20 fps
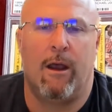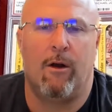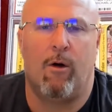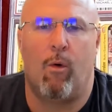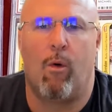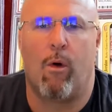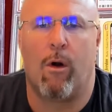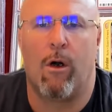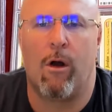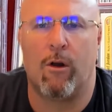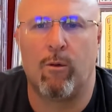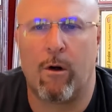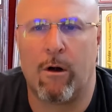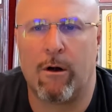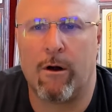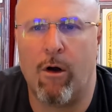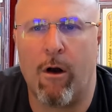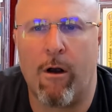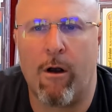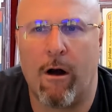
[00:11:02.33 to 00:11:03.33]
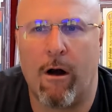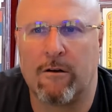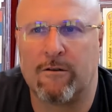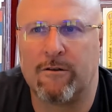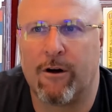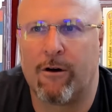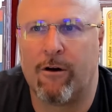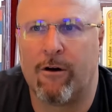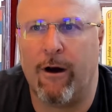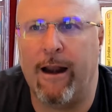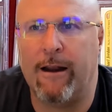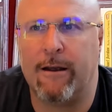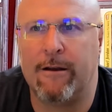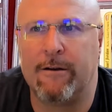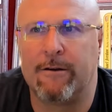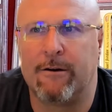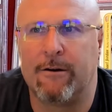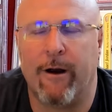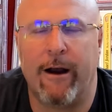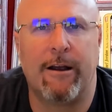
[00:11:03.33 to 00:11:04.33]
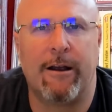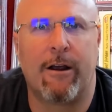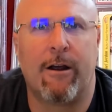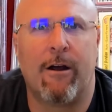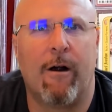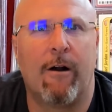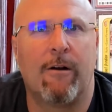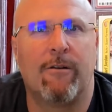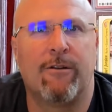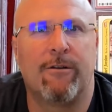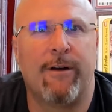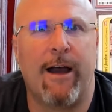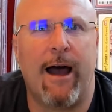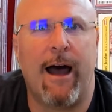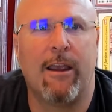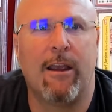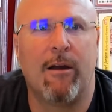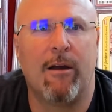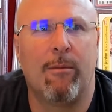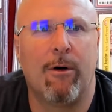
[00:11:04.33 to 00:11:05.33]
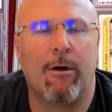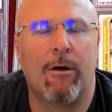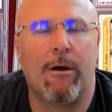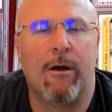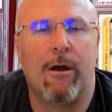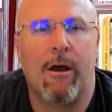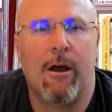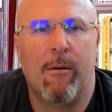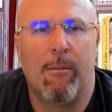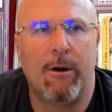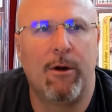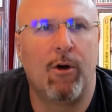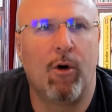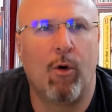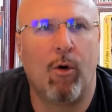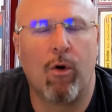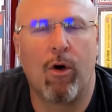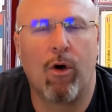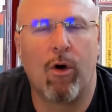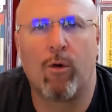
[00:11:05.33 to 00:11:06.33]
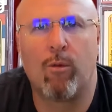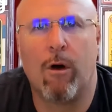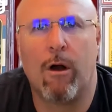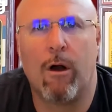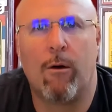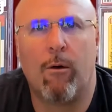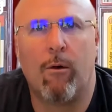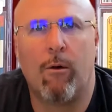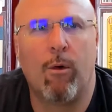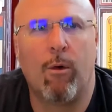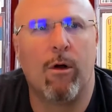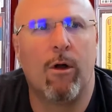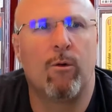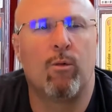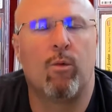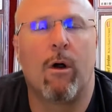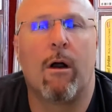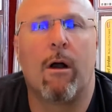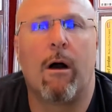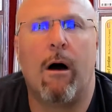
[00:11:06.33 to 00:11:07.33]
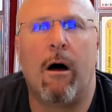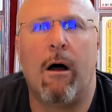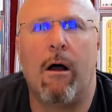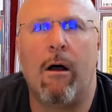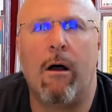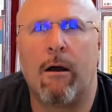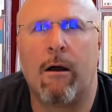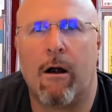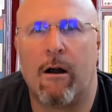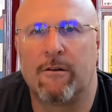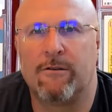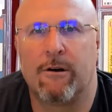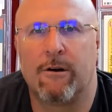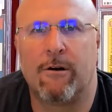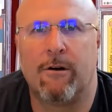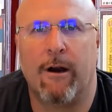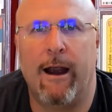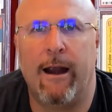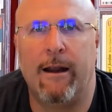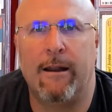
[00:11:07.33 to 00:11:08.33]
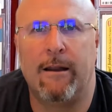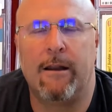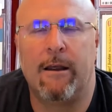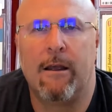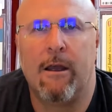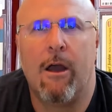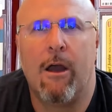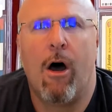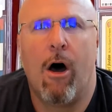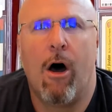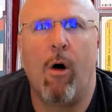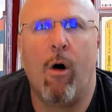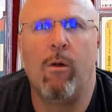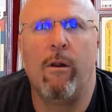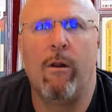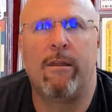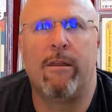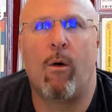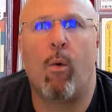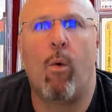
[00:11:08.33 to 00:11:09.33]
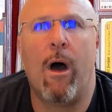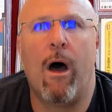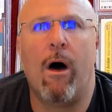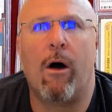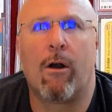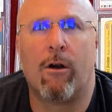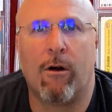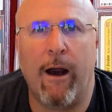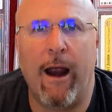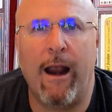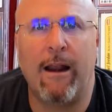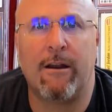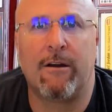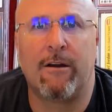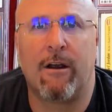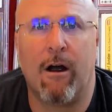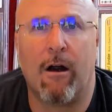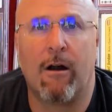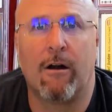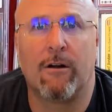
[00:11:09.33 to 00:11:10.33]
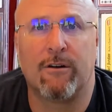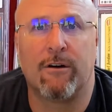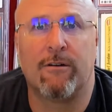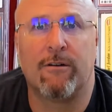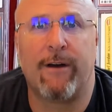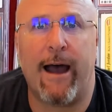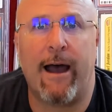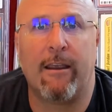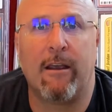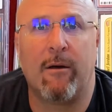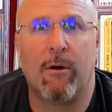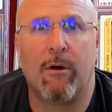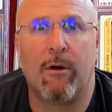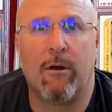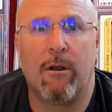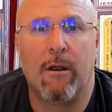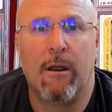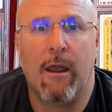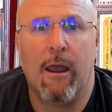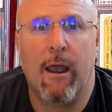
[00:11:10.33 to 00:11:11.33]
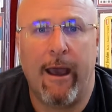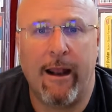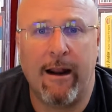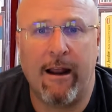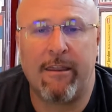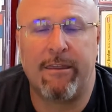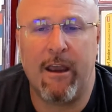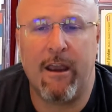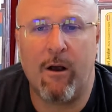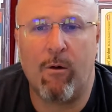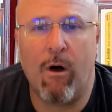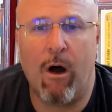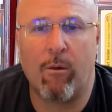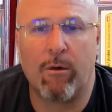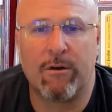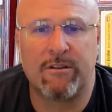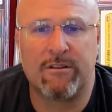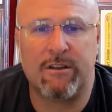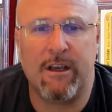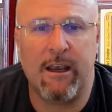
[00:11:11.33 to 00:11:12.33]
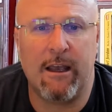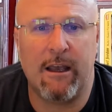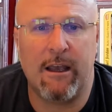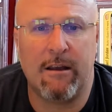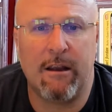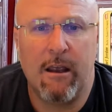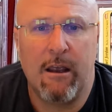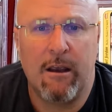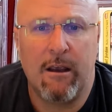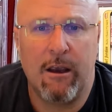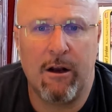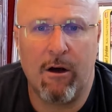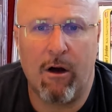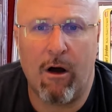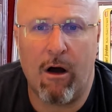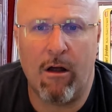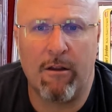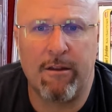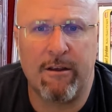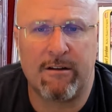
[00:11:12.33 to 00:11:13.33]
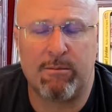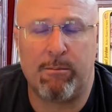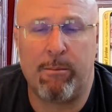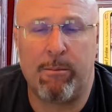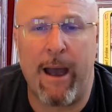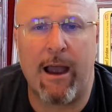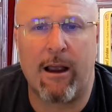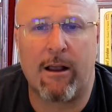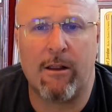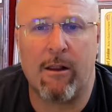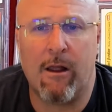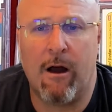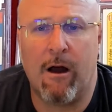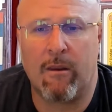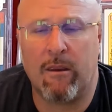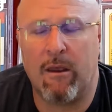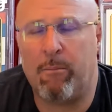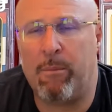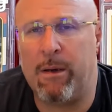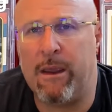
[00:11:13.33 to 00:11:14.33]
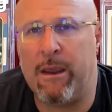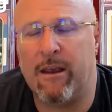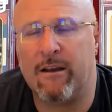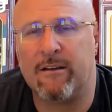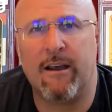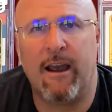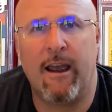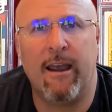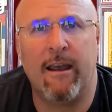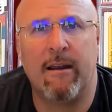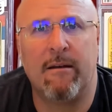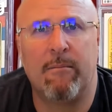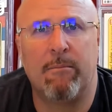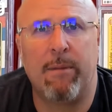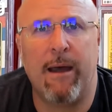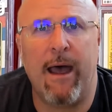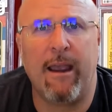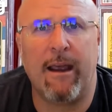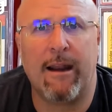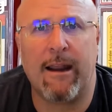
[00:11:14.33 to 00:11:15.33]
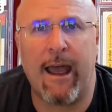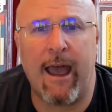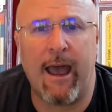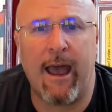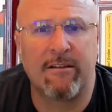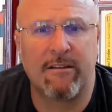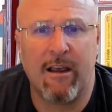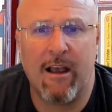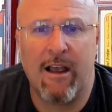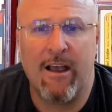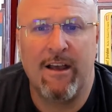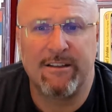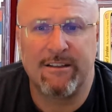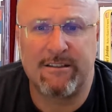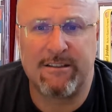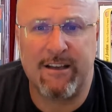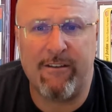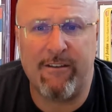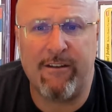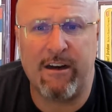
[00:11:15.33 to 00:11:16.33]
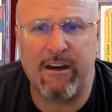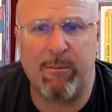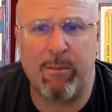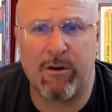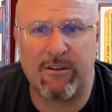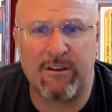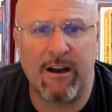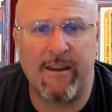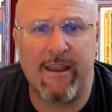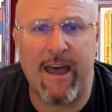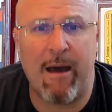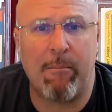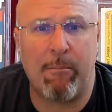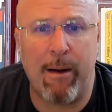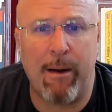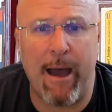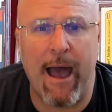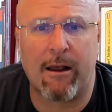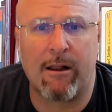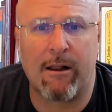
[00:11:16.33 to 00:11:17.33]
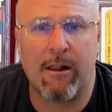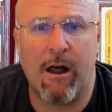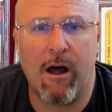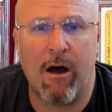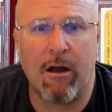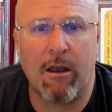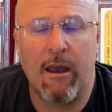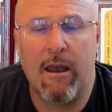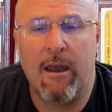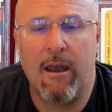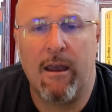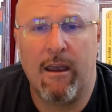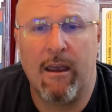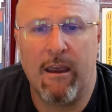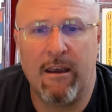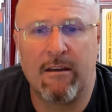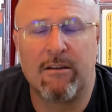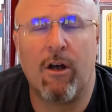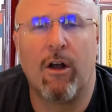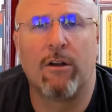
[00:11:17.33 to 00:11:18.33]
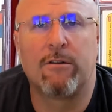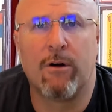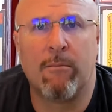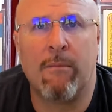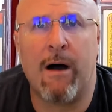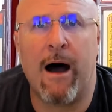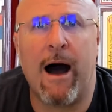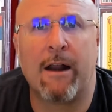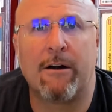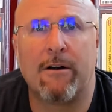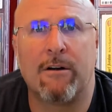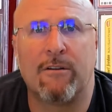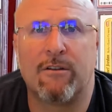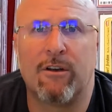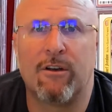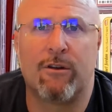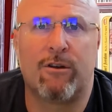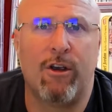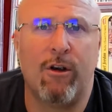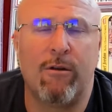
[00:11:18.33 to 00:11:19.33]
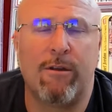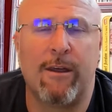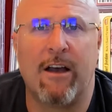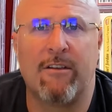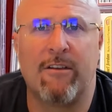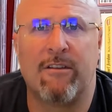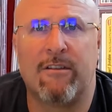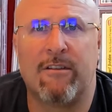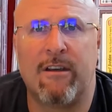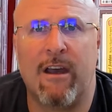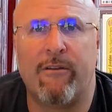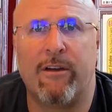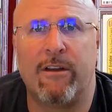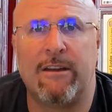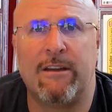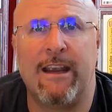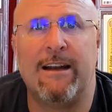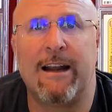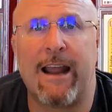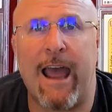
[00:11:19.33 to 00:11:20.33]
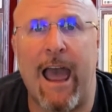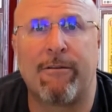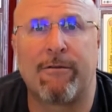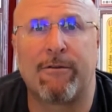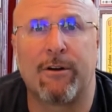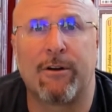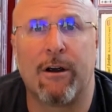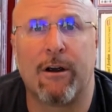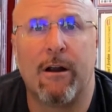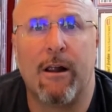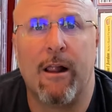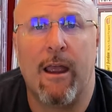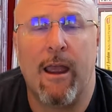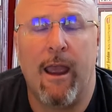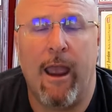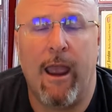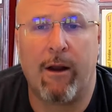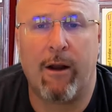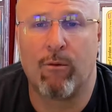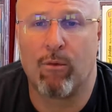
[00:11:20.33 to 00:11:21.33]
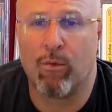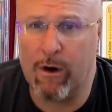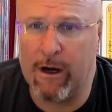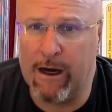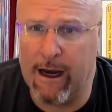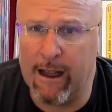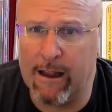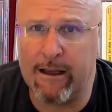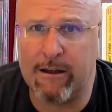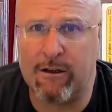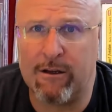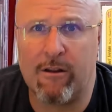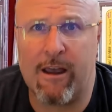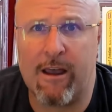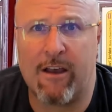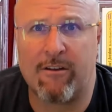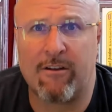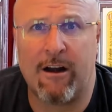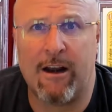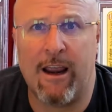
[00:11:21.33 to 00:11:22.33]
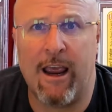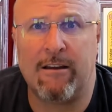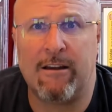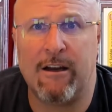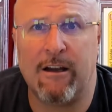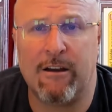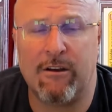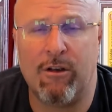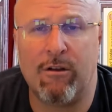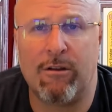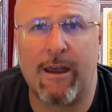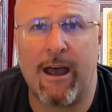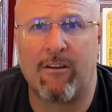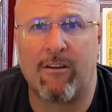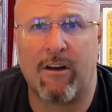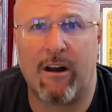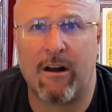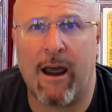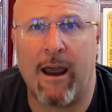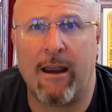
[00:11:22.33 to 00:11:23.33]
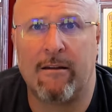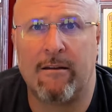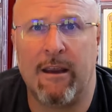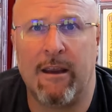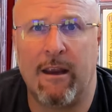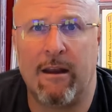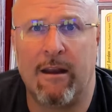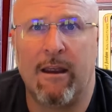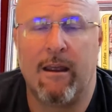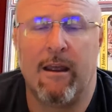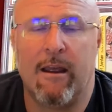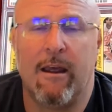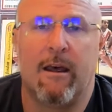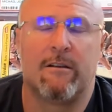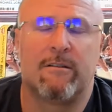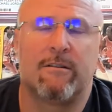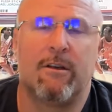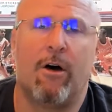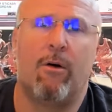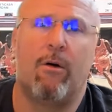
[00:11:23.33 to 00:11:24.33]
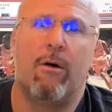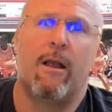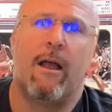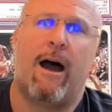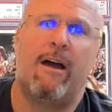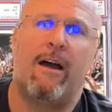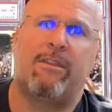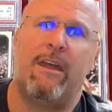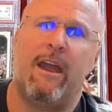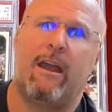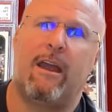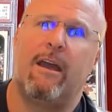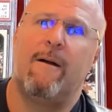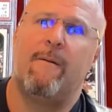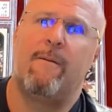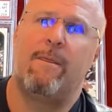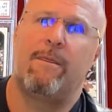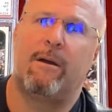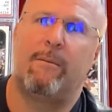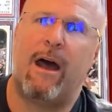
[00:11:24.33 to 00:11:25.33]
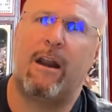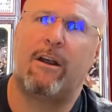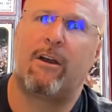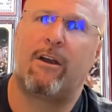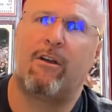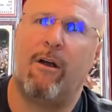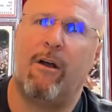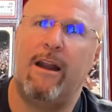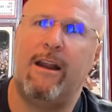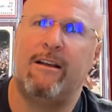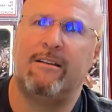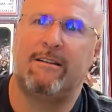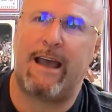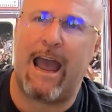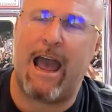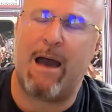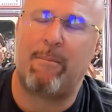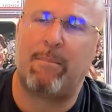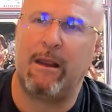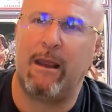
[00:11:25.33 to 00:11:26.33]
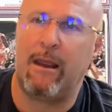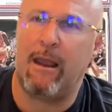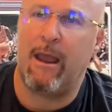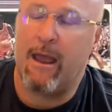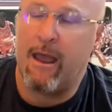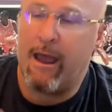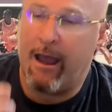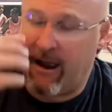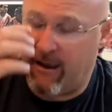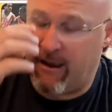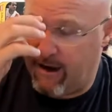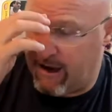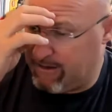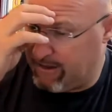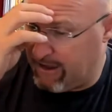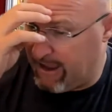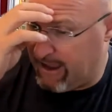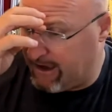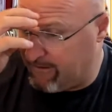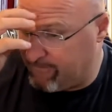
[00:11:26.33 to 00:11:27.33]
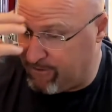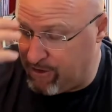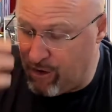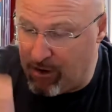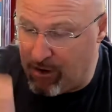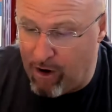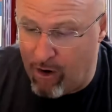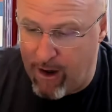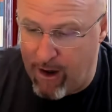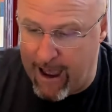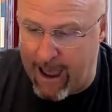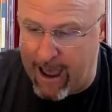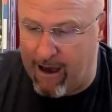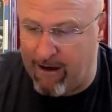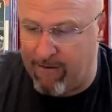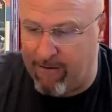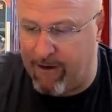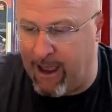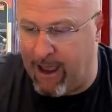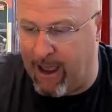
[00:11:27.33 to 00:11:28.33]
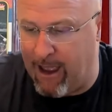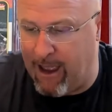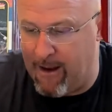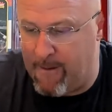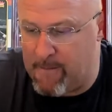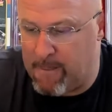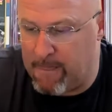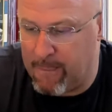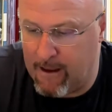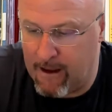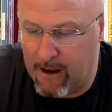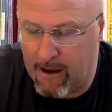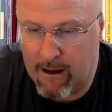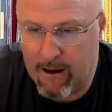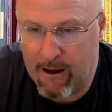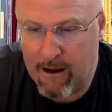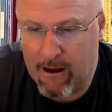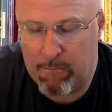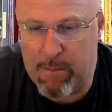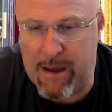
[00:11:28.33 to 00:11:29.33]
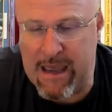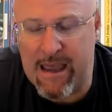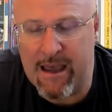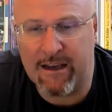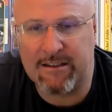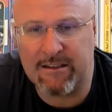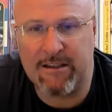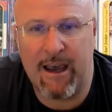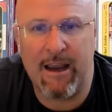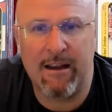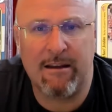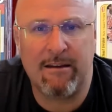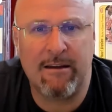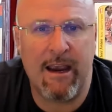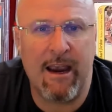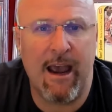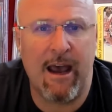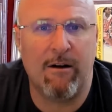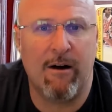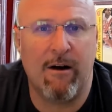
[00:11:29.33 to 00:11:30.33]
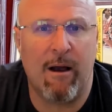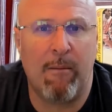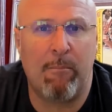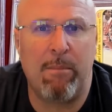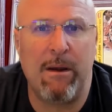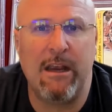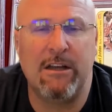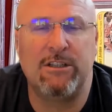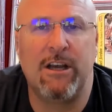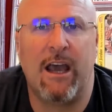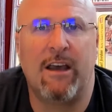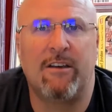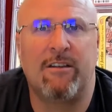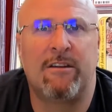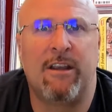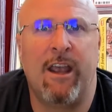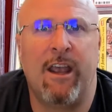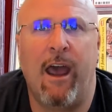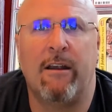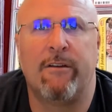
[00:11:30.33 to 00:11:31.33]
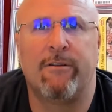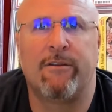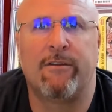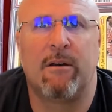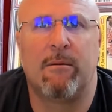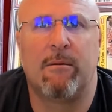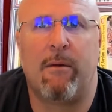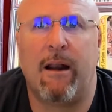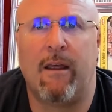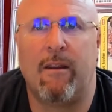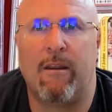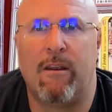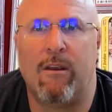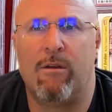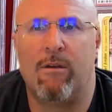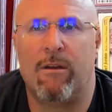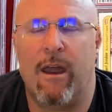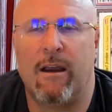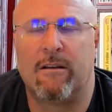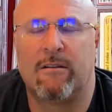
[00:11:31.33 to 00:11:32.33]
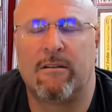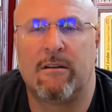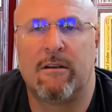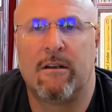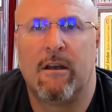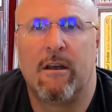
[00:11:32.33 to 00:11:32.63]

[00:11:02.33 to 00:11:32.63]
a world where no cards are graded cards are valuable. But in a world where all cards are graded, only the well-graded cards are valuable. And I think what we're seeing, all this backlog that PSA and Beckett has, 70% of that backlog is ultra modern. So 2017 and after, and really 2018 and 2019. So I think the amount of grading's happening, I think if you don't have a PSA 10 or a BGS 10 of somebody that you think's